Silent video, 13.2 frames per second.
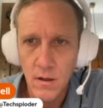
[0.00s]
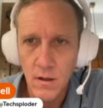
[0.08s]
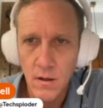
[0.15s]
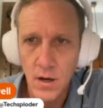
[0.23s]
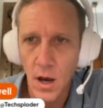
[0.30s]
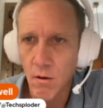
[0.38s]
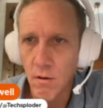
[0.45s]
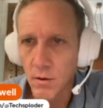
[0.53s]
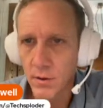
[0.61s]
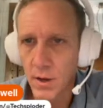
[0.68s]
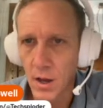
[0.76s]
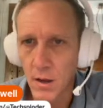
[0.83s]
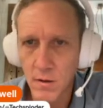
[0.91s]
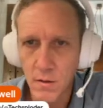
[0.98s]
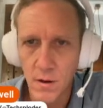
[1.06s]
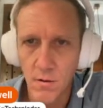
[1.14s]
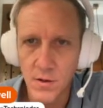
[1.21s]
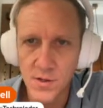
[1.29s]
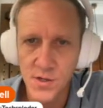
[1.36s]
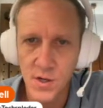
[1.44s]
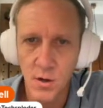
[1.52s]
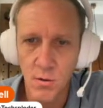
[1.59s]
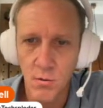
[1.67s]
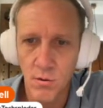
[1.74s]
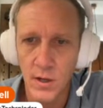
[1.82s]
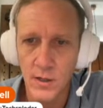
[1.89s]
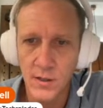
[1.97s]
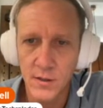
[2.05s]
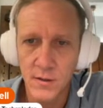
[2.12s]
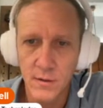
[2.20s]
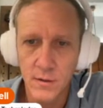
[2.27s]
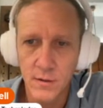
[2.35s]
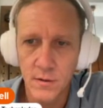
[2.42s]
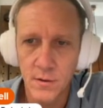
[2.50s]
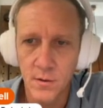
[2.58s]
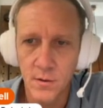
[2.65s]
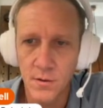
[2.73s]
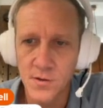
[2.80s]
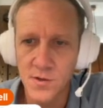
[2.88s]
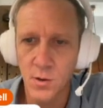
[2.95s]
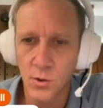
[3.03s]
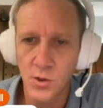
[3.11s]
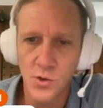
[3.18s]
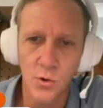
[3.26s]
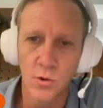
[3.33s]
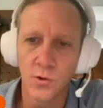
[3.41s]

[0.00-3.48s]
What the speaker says: No, okay. There is no controls